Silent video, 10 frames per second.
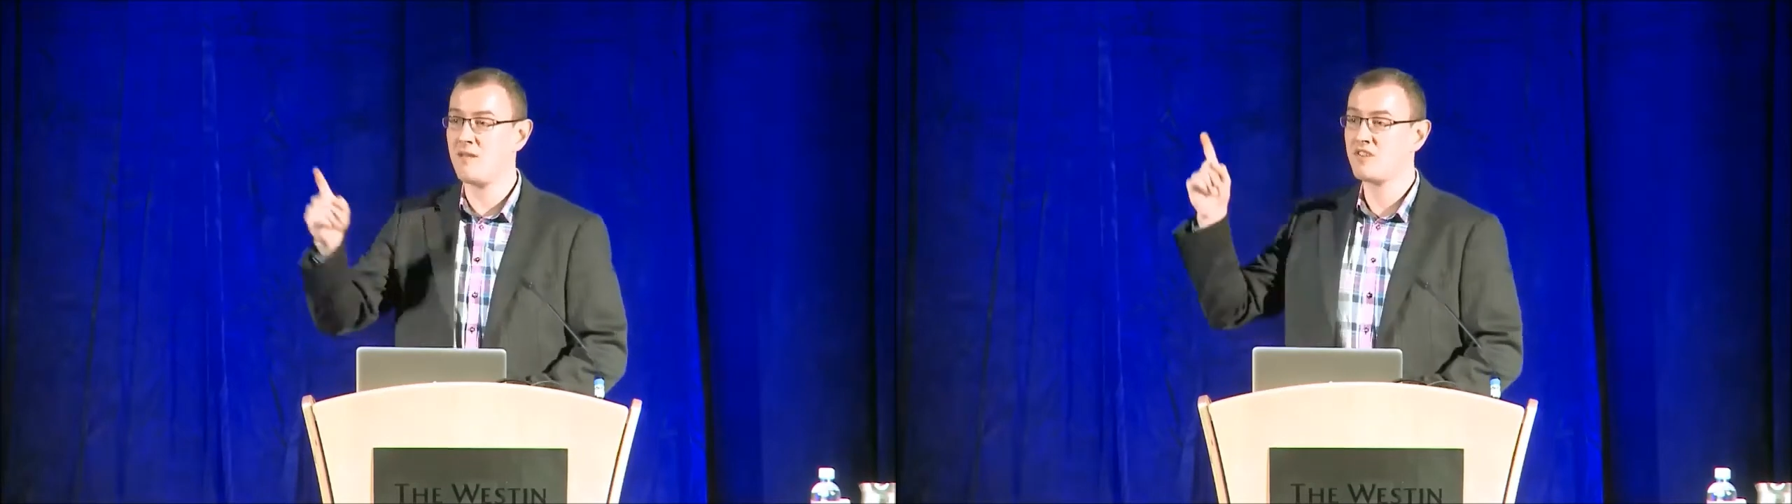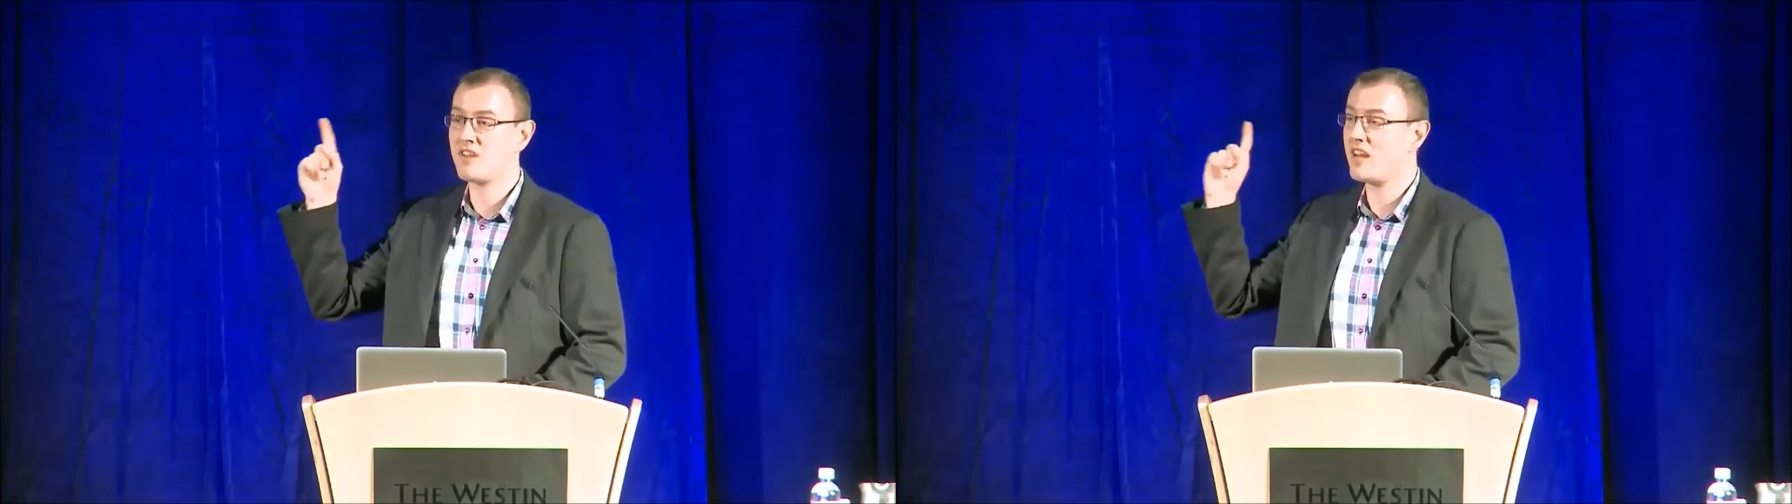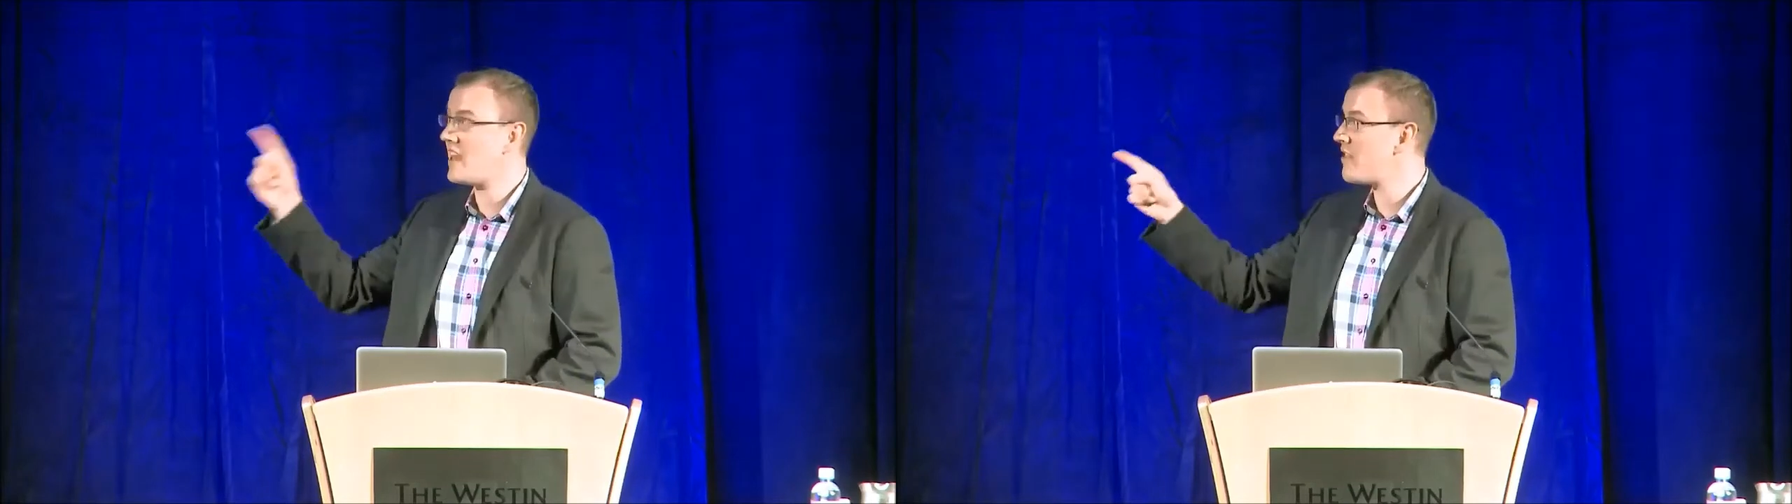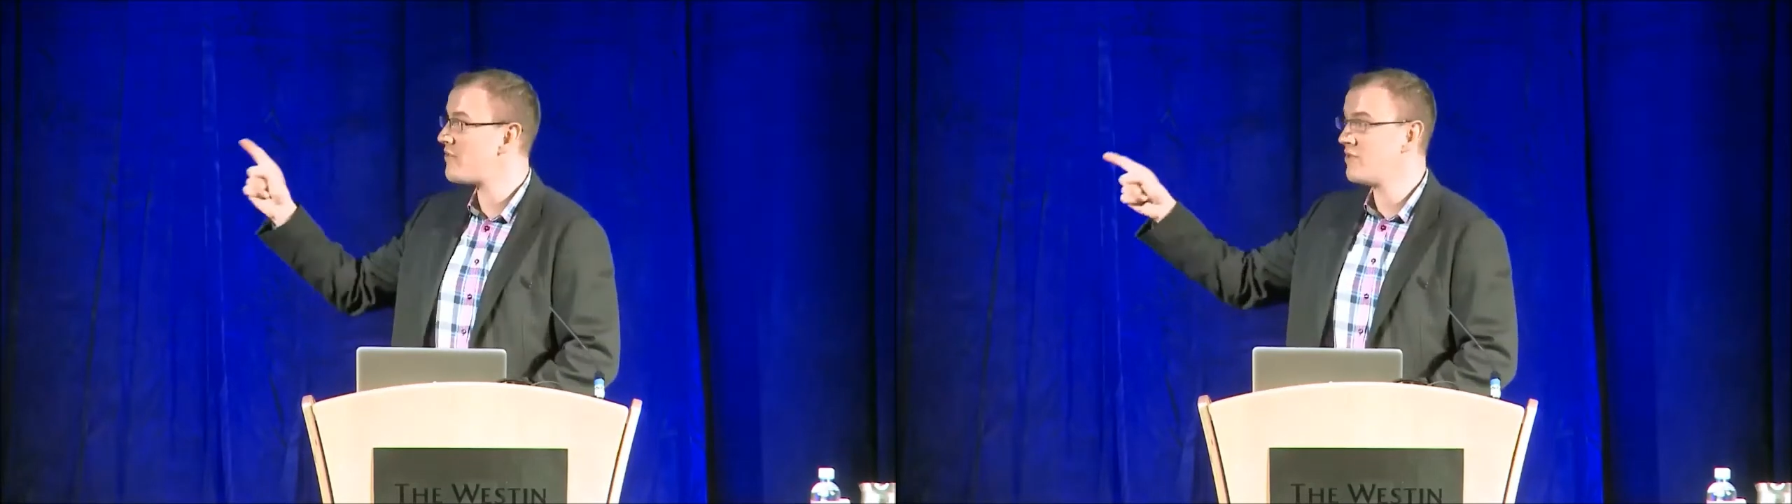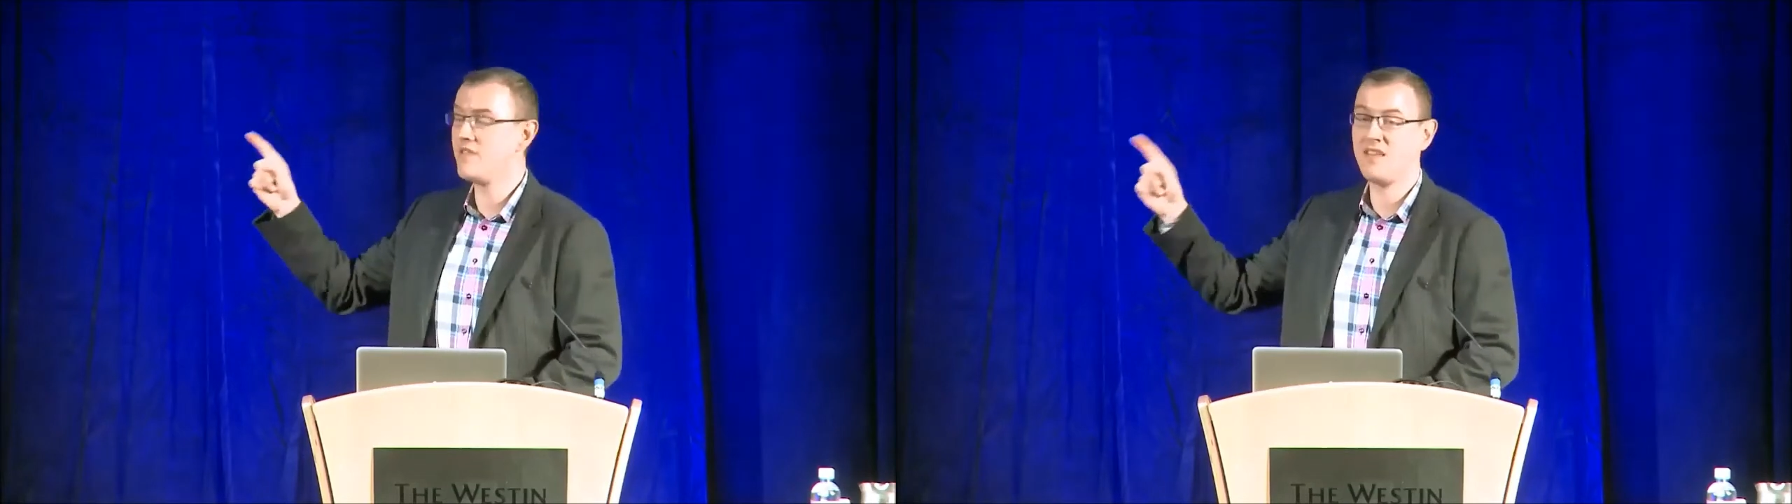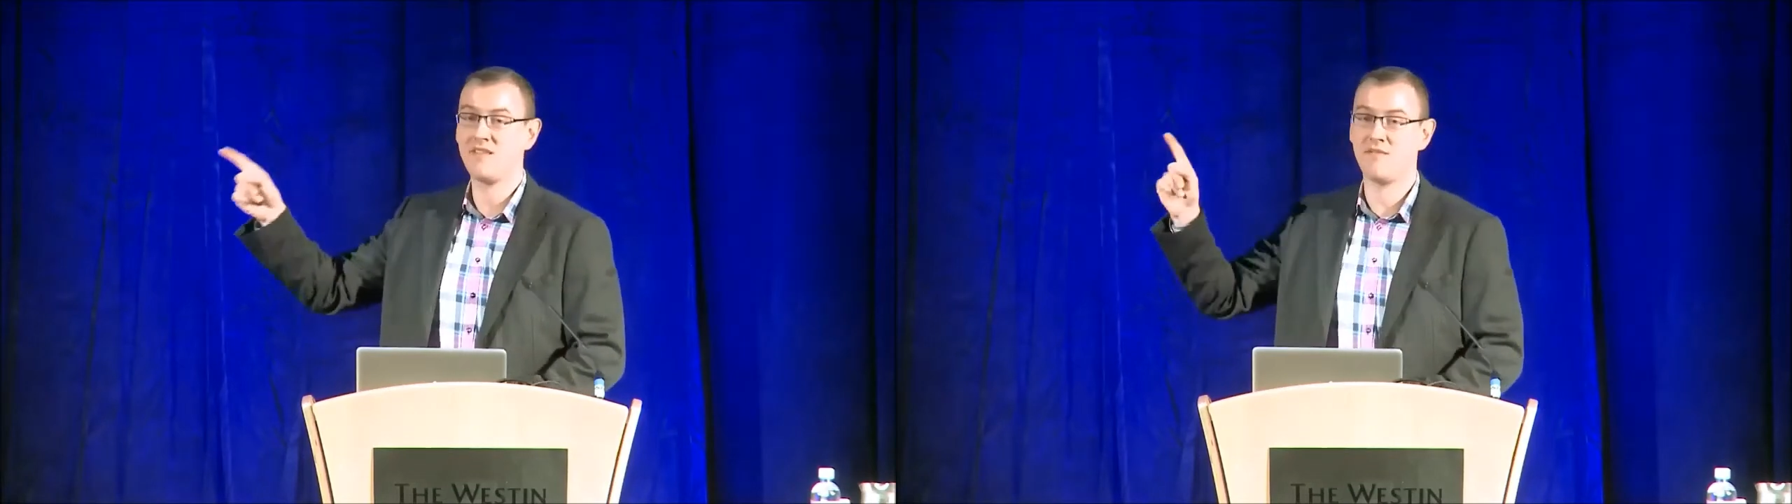I'm just going to get through the